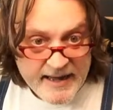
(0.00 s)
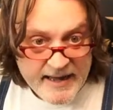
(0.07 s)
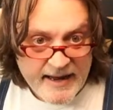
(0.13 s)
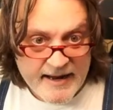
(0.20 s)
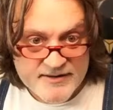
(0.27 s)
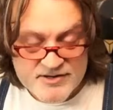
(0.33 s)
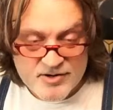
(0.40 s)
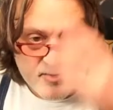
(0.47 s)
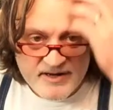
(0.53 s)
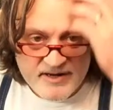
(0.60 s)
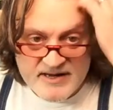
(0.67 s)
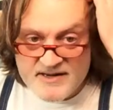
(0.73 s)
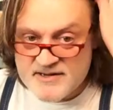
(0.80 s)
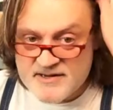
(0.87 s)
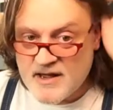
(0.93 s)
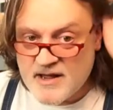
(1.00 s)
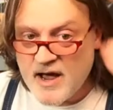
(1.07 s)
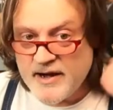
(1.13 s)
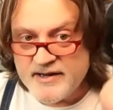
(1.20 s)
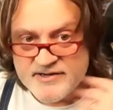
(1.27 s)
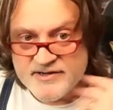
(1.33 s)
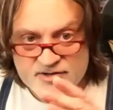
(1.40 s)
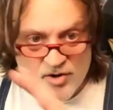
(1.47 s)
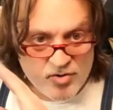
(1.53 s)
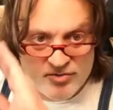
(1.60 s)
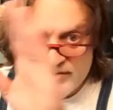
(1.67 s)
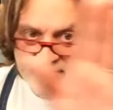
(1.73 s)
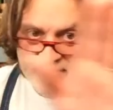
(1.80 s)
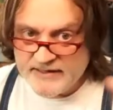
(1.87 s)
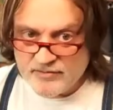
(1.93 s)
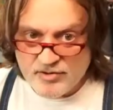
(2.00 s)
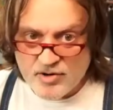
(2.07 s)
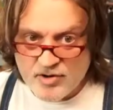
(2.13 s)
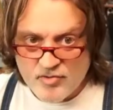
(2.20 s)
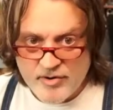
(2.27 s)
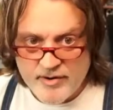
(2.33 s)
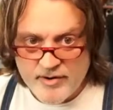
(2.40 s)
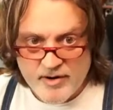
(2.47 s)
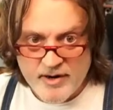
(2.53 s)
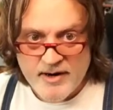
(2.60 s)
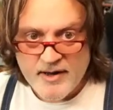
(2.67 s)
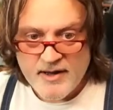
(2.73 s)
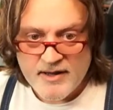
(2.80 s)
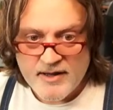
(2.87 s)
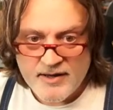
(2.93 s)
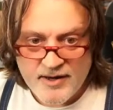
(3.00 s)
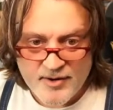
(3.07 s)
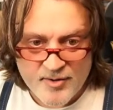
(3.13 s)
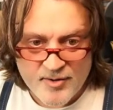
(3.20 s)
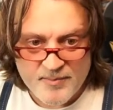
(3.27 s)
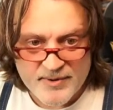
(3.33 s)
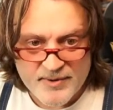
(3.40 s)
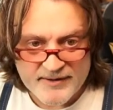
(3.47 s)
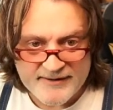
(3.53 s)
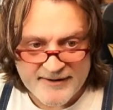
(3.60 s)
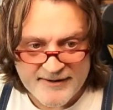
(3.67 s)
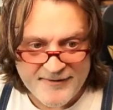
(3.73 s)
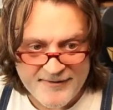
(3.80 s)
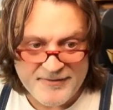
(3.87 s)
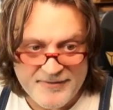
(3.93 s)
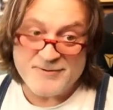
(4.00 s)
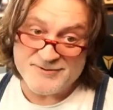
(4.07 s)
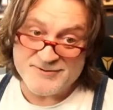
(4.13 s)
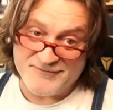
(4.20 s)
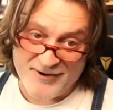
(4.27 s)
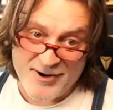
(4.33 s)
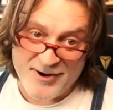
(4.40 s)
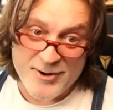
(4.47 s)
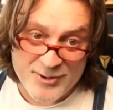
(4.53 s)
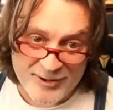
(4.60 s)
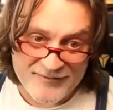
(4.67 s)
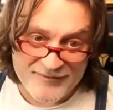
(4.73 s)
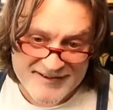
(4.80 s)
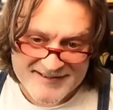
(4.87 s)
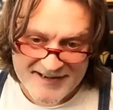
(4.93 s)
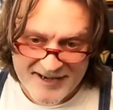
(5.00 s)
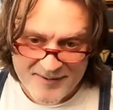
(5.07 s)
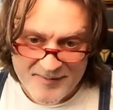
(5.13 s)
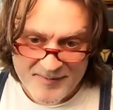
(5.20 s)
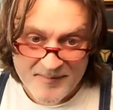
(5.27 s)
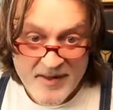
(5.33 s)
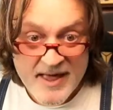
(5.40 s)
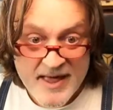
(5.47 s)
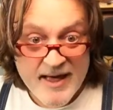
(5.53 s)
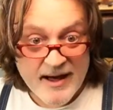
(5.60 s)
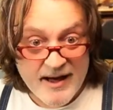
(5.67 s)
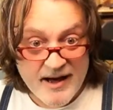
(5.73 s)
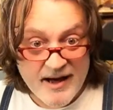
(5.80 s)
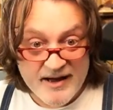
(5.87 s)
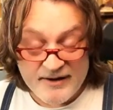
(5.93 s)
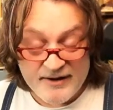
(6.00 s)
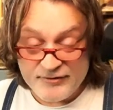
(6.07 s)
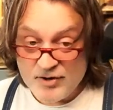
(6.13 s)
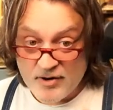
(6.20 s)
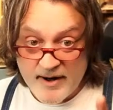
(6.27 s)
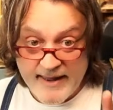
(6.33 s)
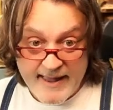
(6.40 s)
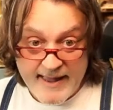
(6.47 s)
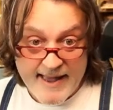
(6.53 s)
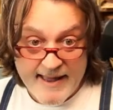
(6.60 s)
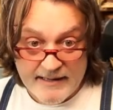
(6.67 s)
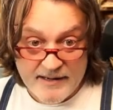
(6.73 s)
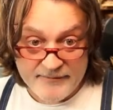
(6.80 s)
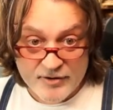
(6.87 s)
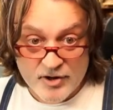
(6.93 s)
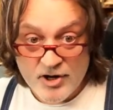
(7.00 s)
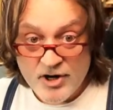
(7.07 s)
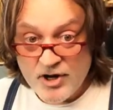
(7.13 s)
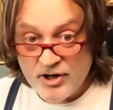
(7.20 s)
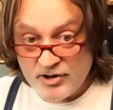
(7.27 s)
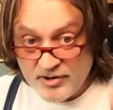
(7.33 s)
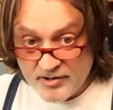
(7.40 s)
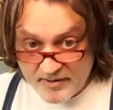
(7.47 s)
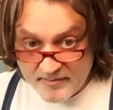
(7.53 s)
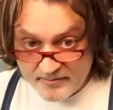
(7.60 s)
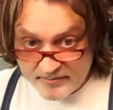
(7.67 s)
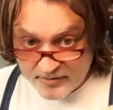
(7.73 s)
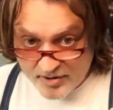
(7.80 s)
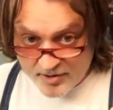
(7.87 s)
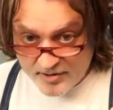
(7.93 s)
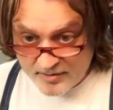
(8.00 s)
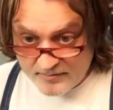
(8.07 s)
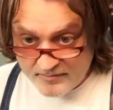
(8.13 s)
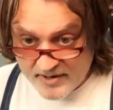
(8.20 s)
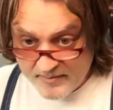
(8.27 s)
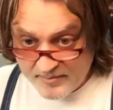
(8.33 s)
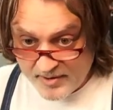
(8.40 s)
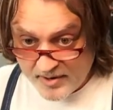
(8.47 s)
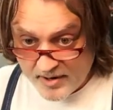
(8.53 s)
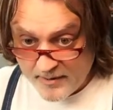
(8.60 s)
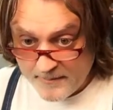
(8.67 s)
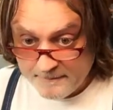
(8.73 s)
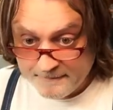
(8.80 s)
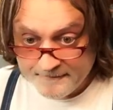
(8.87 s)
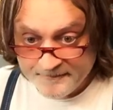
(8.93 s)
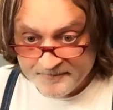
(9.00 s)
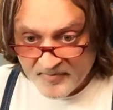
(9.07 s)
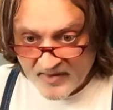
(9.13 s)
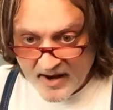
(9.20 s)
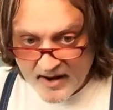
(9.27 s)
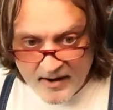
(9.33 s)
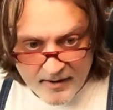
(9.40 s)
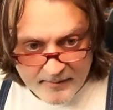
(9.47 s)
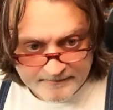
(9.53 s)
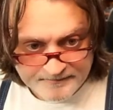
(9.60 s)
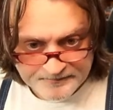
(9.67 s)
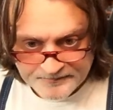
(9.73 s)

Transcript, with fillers: and so he's got his own deal going on, you know. But uh, that was very cool of you sending him. Uh, if you're a cat lover, you're in. You're good in my book. Um,